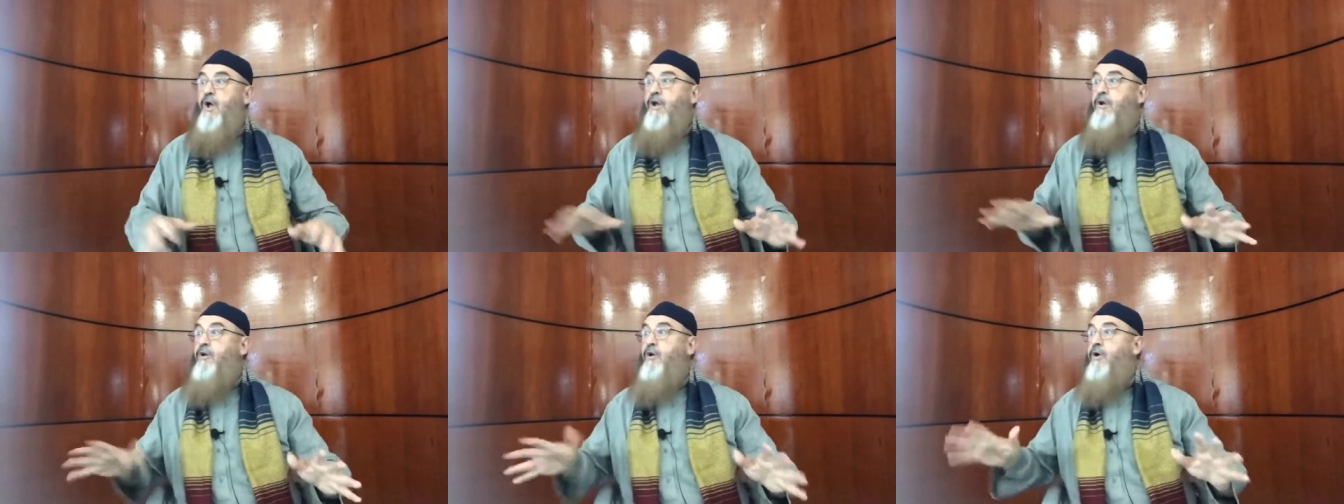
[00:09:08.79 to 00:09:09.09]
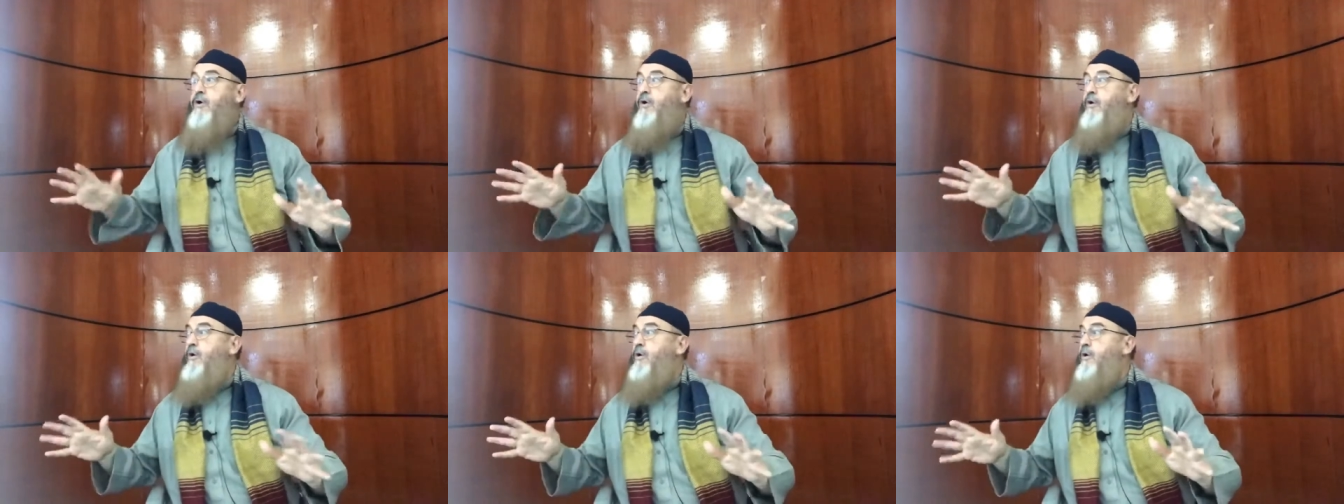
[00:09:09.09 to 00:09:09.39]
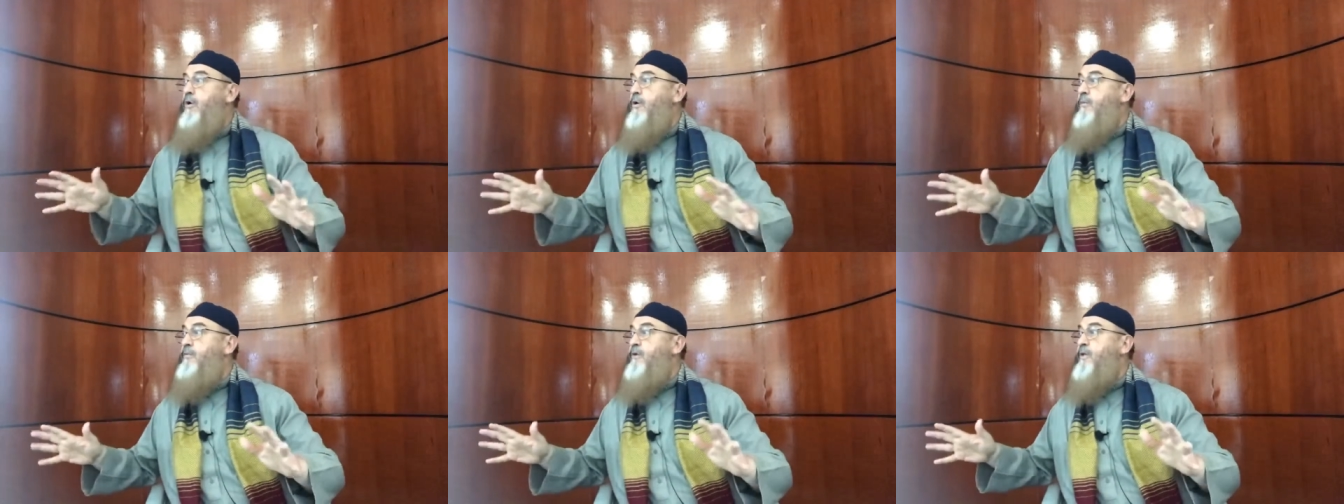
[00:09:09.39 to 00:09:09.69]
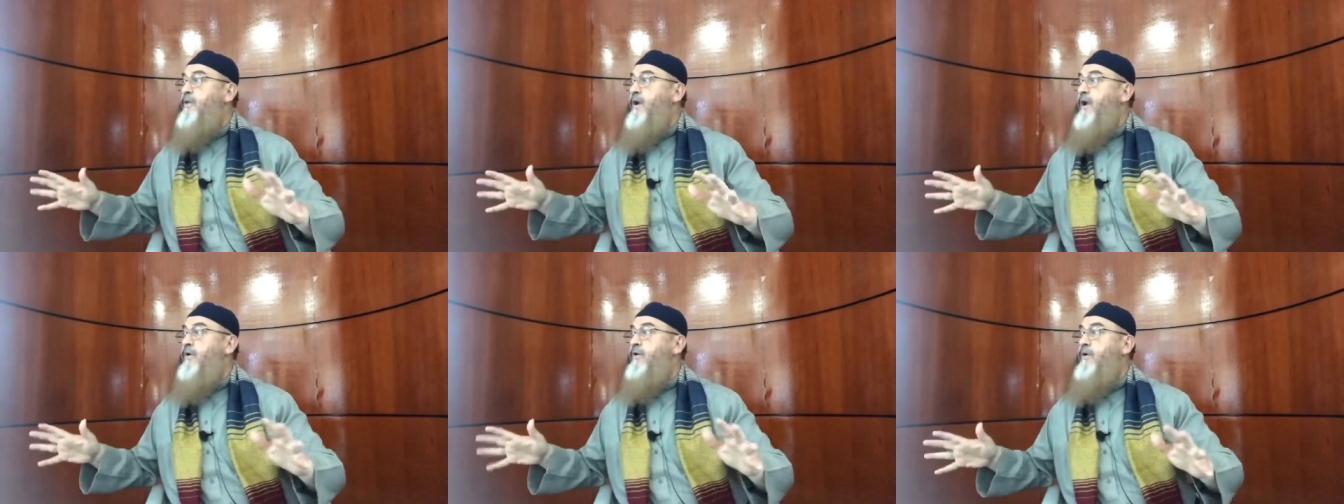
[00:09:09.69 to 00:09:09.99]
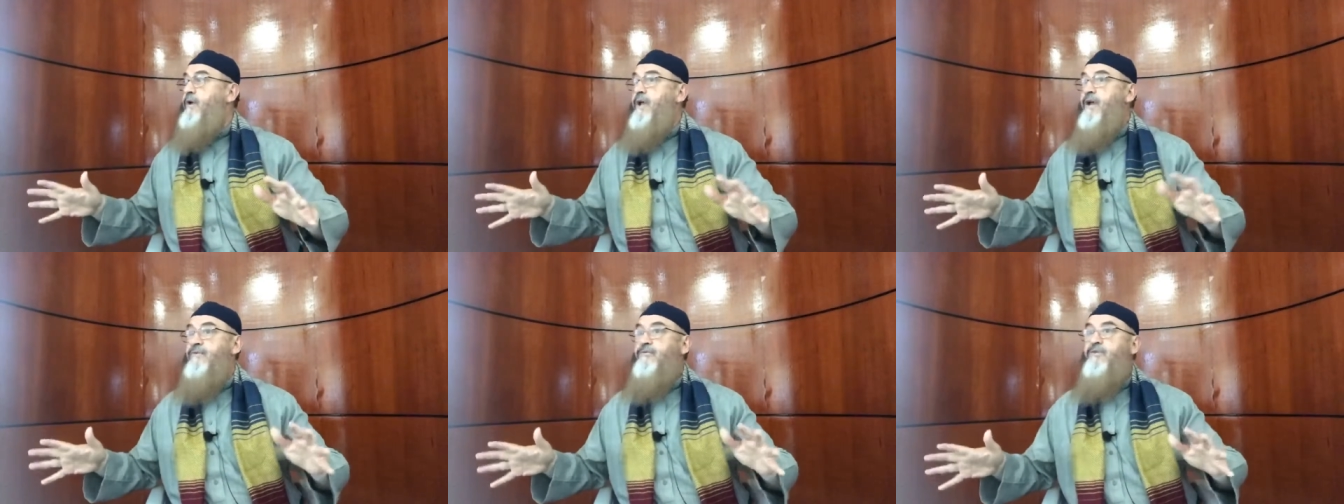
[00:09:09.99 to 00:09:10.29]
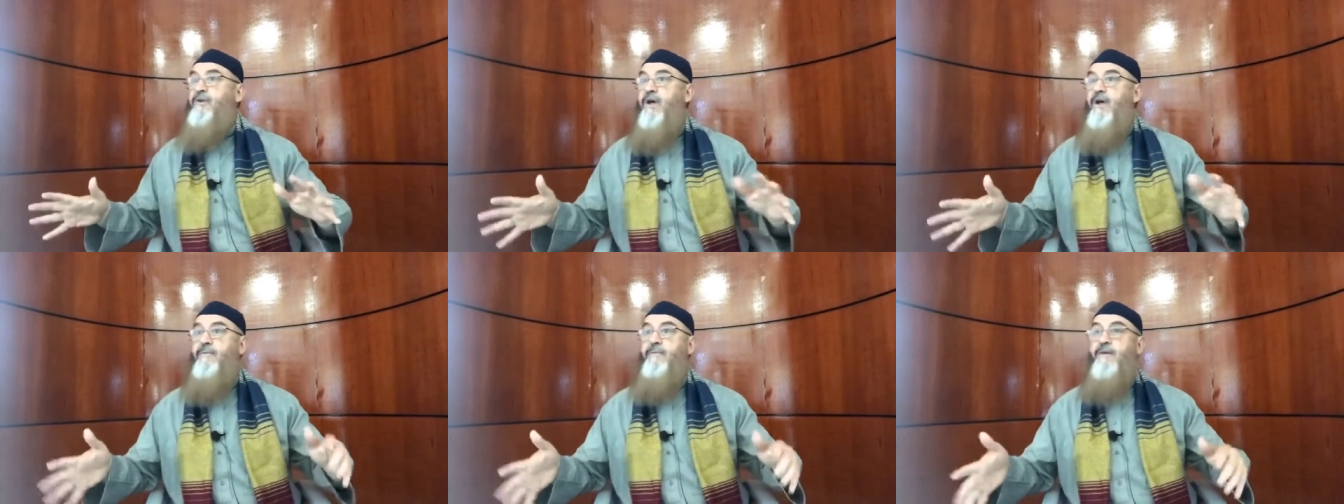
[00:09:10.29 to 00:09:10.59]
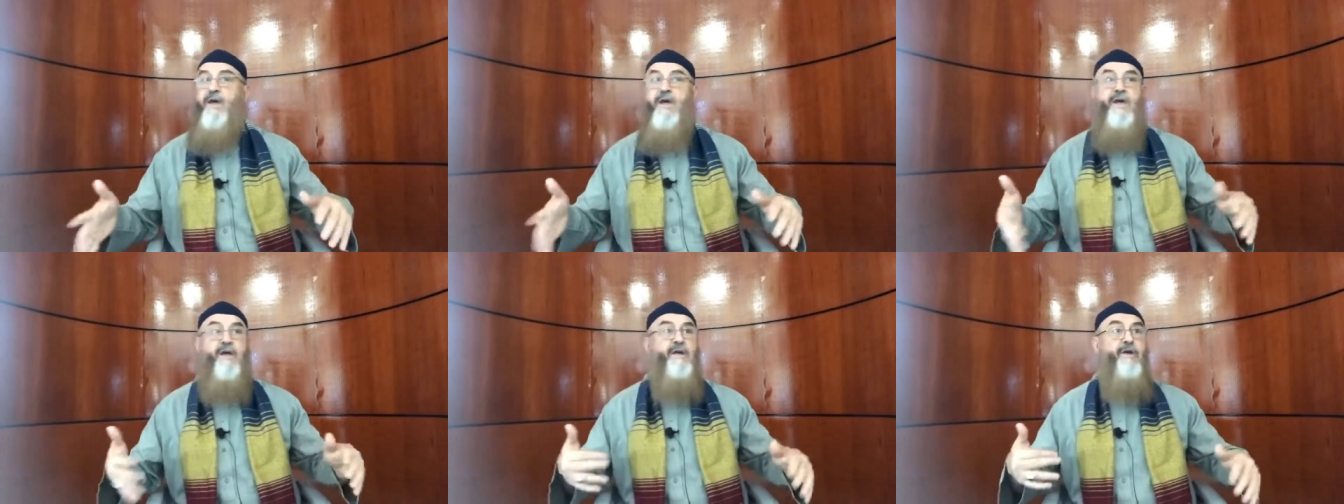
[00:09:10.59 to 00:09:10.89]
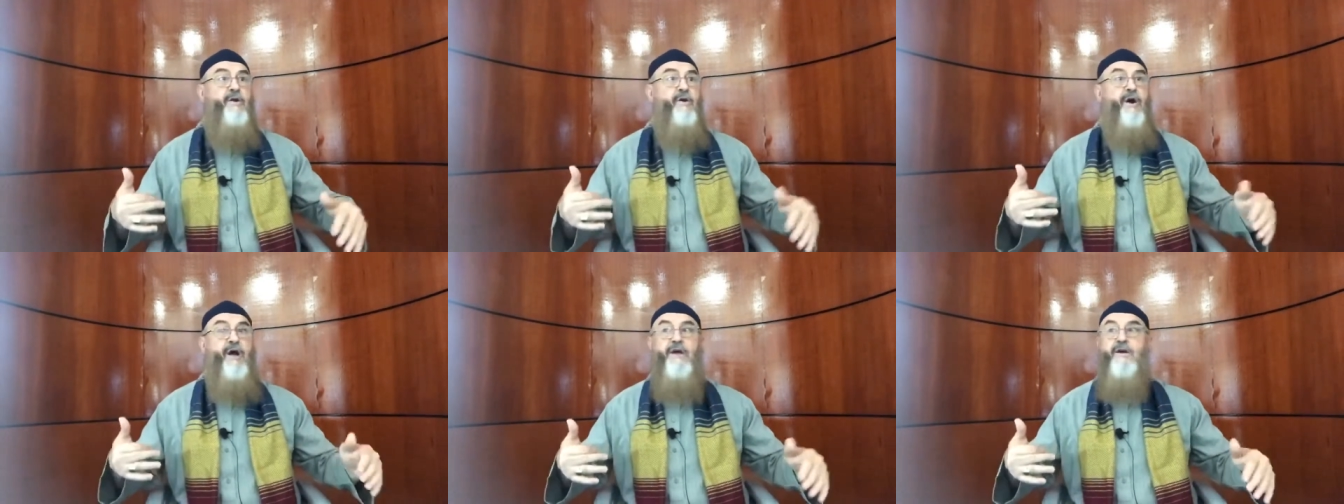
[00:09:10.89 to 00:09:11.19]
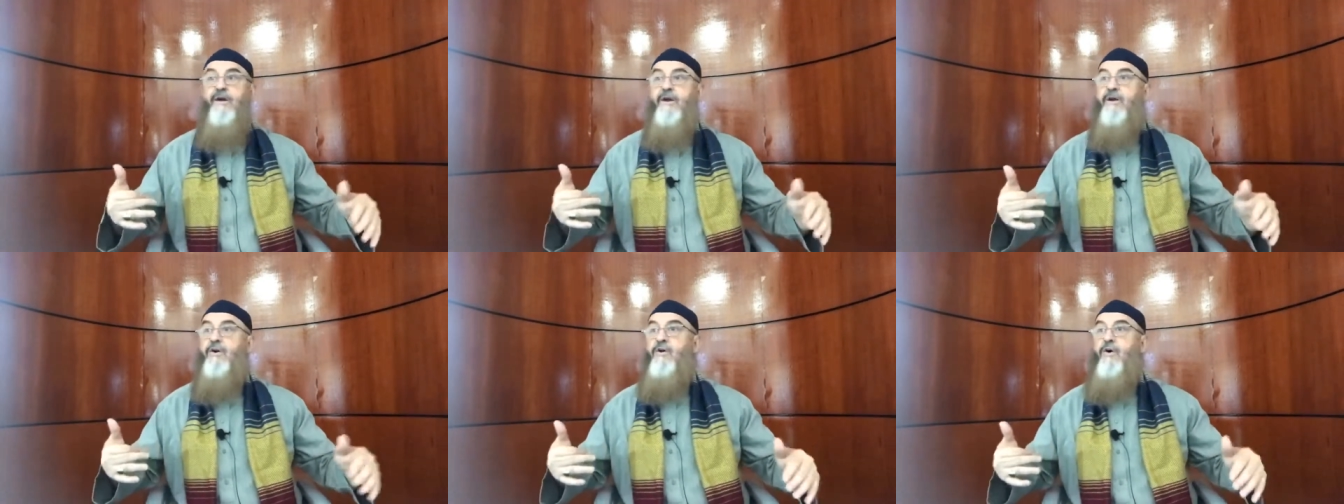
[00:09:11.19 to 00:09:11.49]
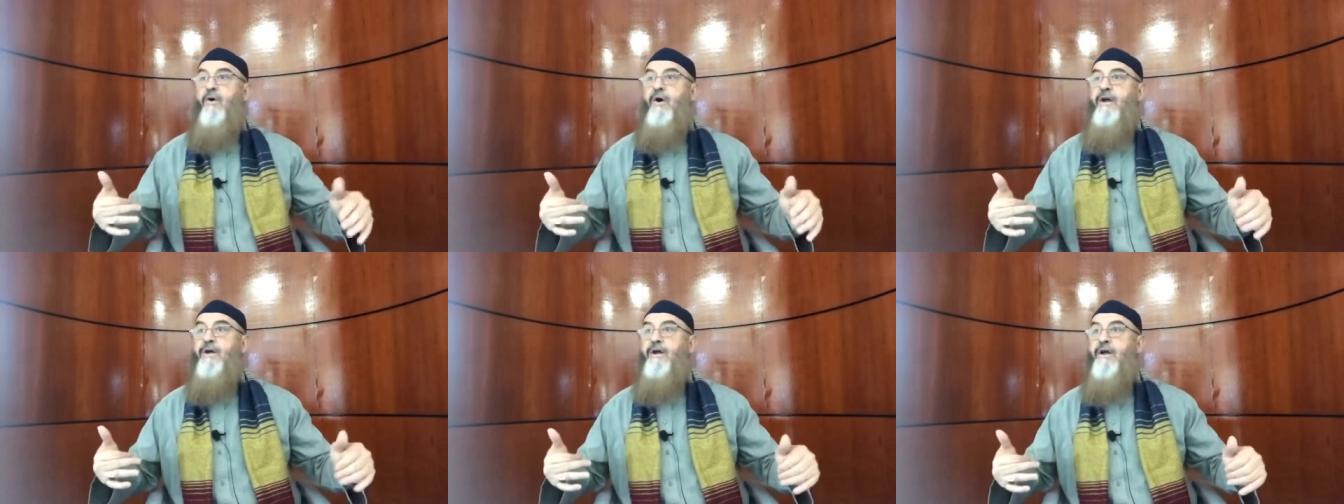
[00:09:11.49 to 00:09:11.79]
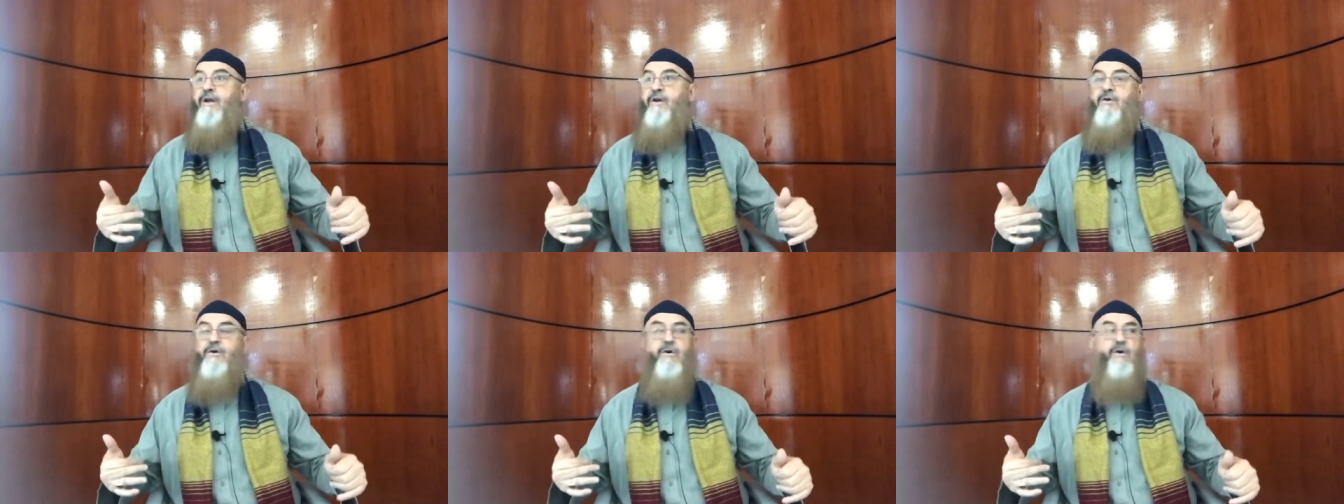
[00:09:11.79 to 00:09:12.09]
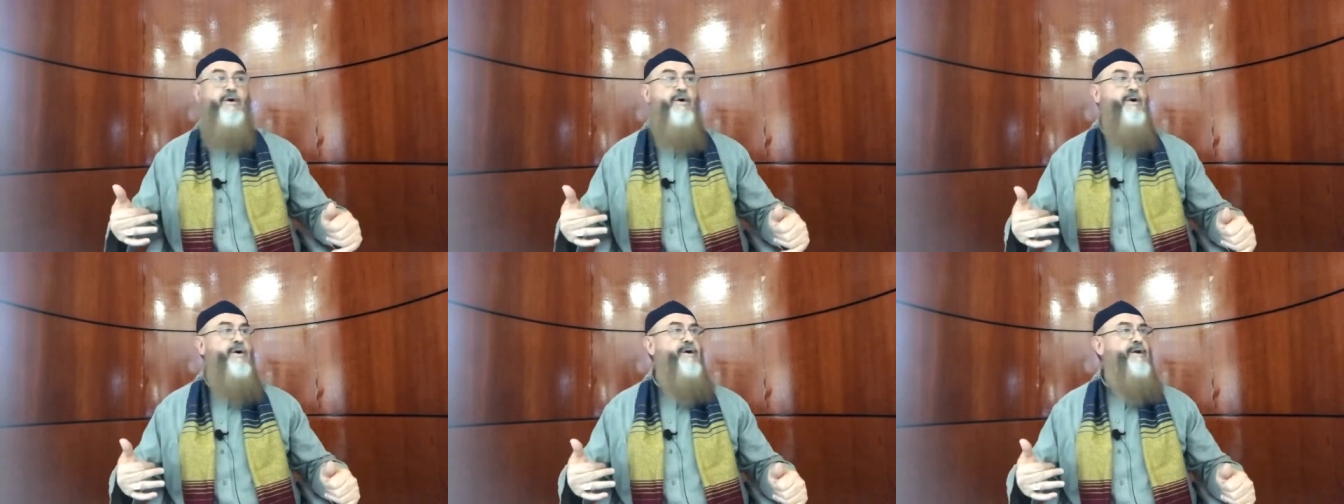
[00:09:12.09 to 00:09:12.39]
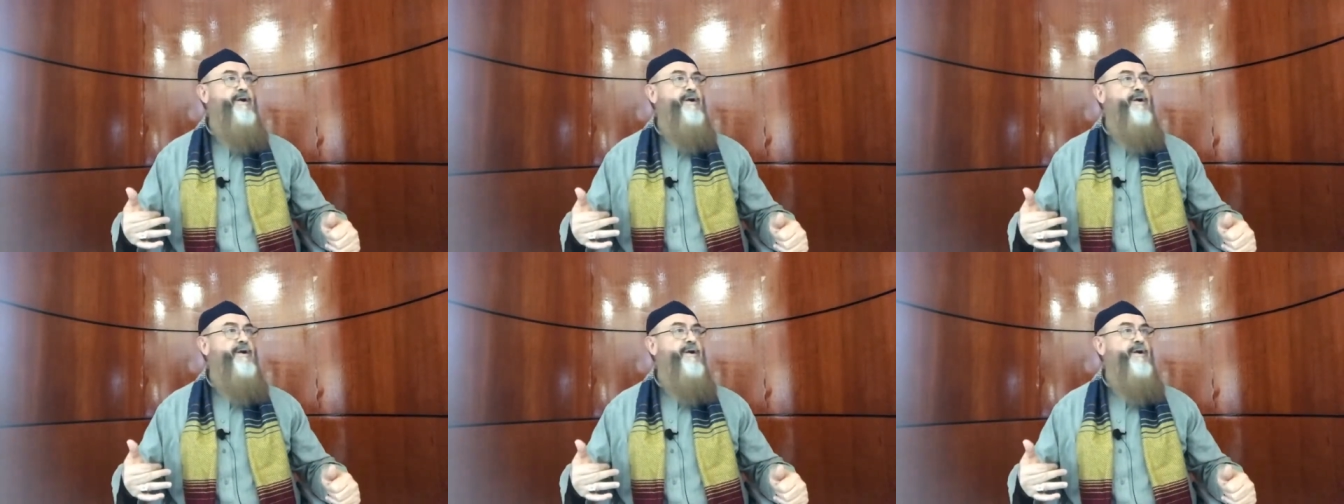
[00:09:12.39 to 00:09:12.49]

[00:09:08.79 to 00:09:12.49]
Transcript: No, no, no, no, brother, I don't have time. You know, I gotta go, I gotta go.